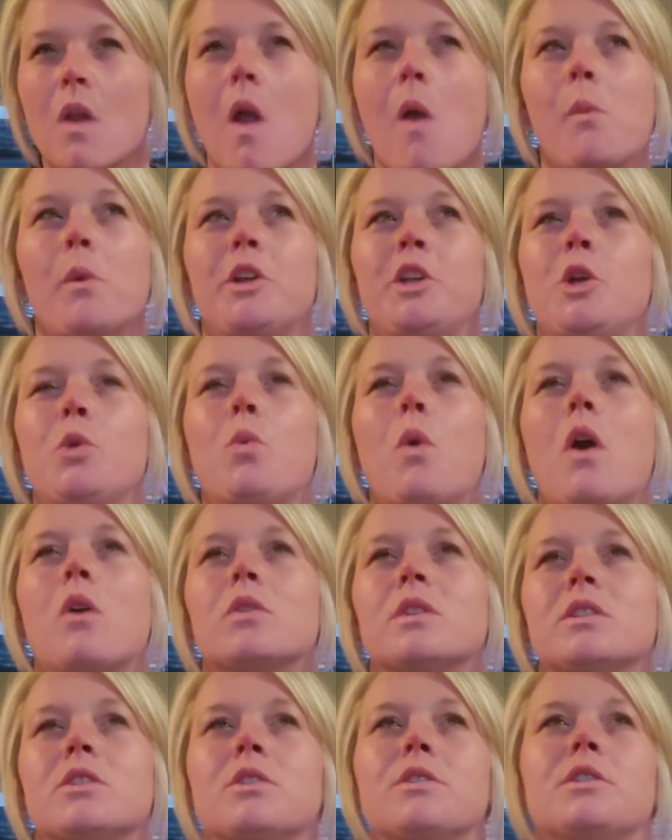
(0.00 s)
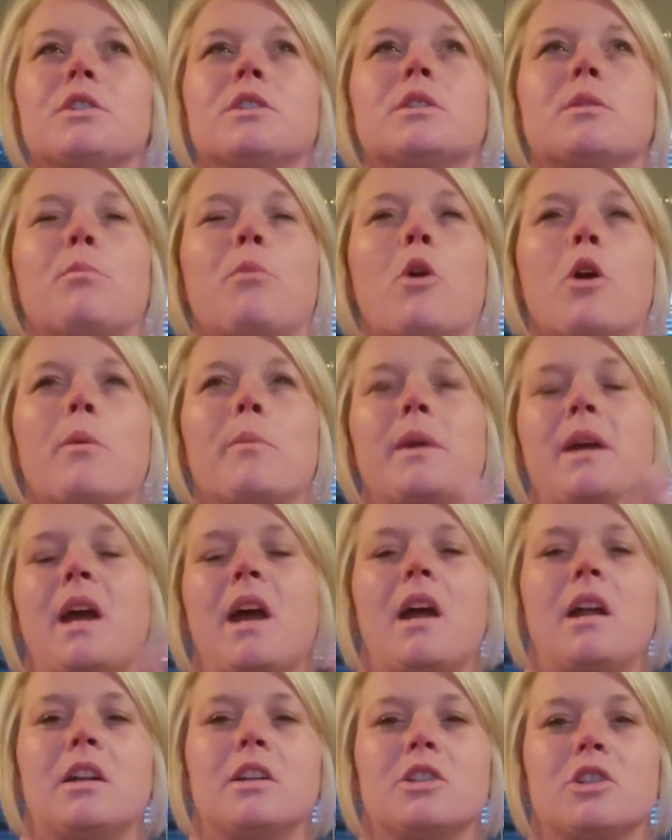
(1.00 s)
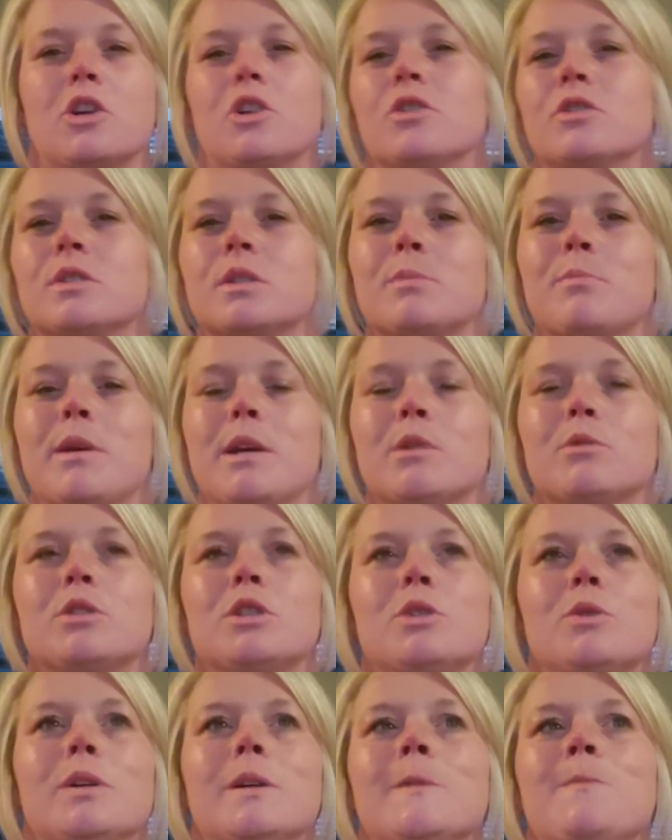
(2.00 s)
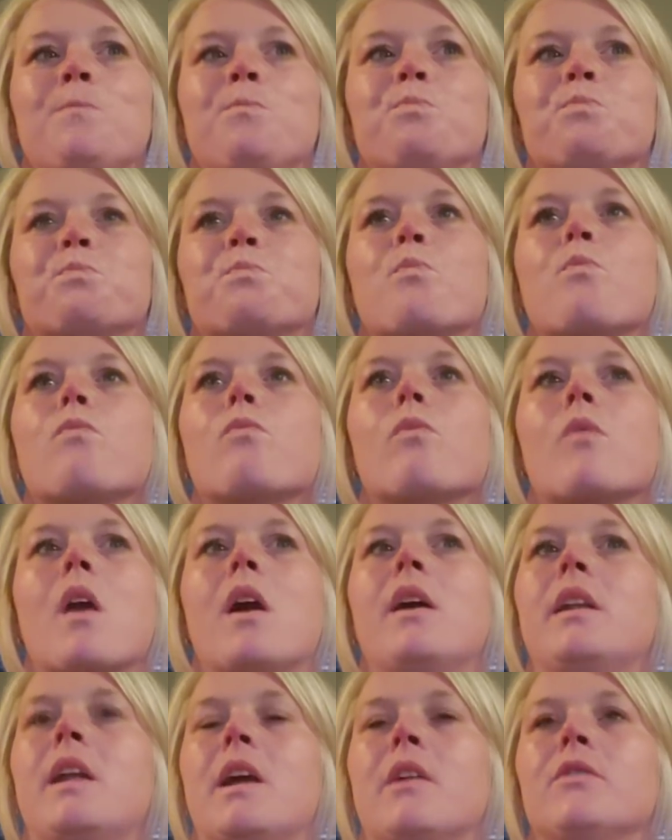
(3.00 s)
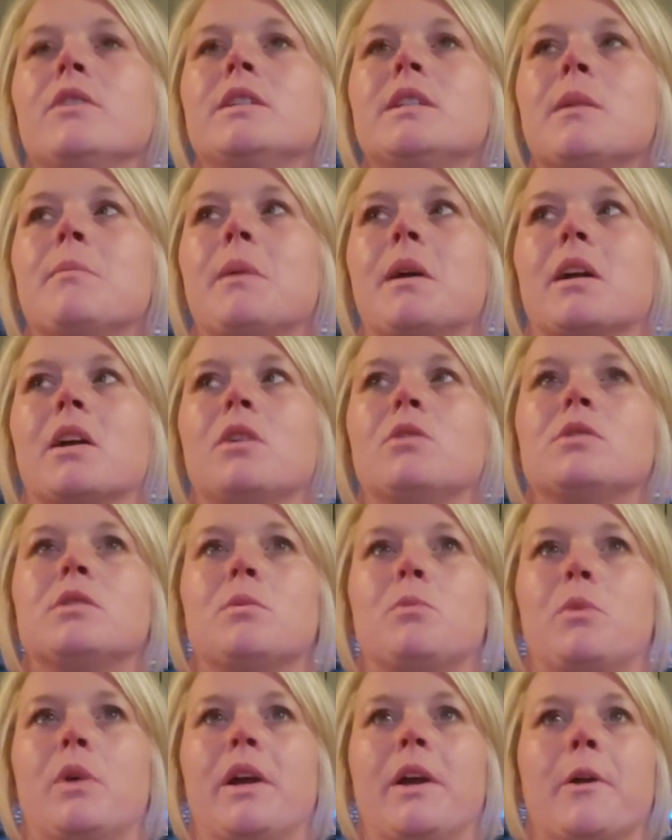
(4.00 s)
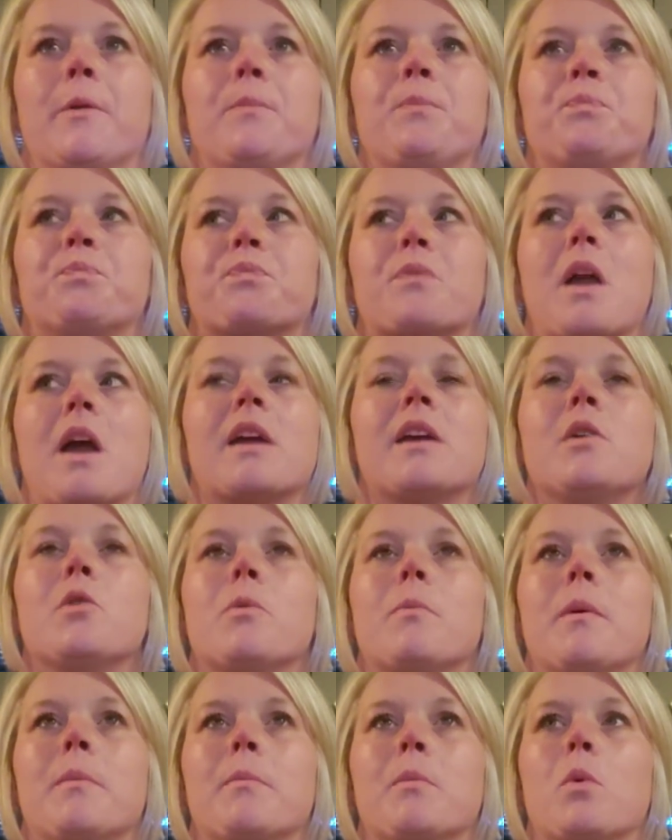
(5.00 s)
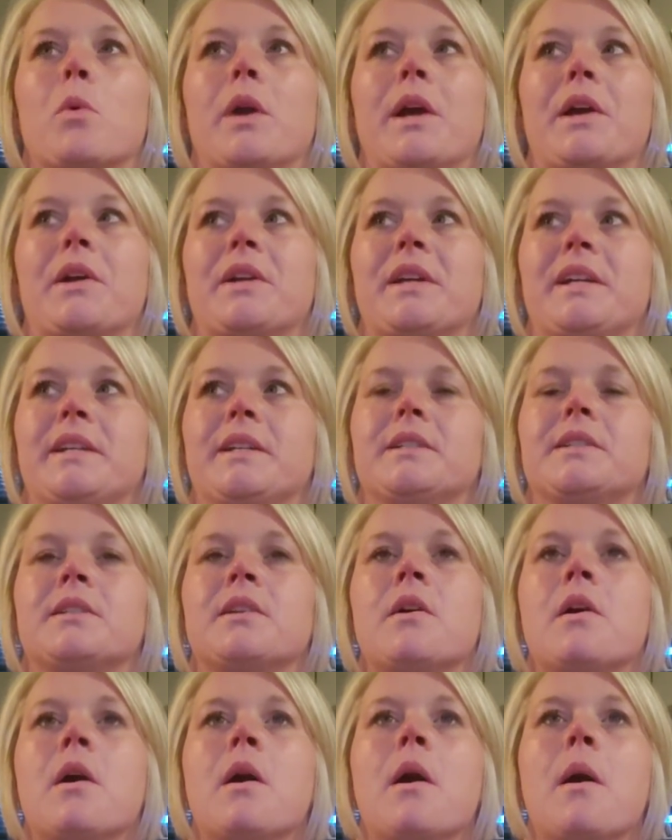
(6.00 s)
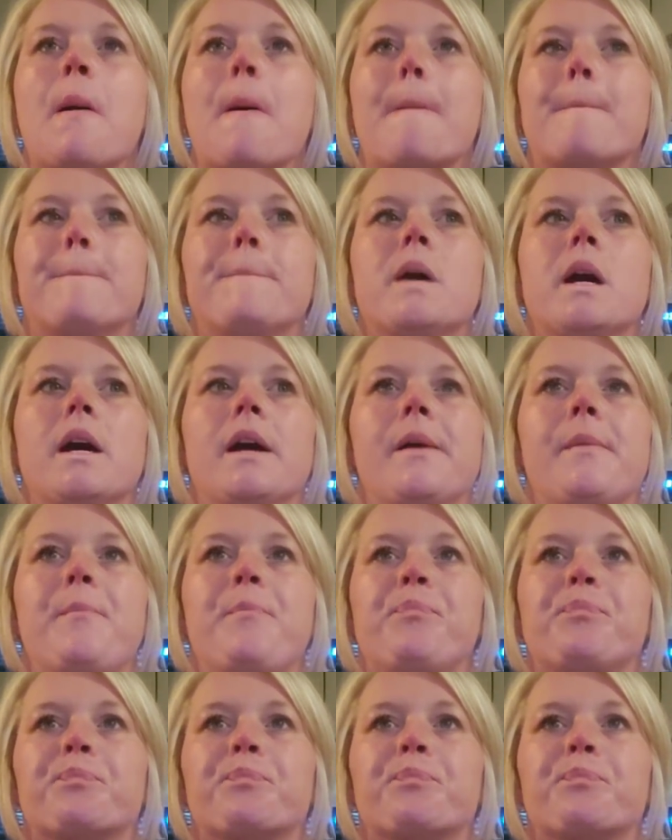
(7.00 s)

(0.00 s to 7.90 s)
And when you walked into this apartment, it had a certain smell to it. And every time I go somewhere, I can't remember where it is, but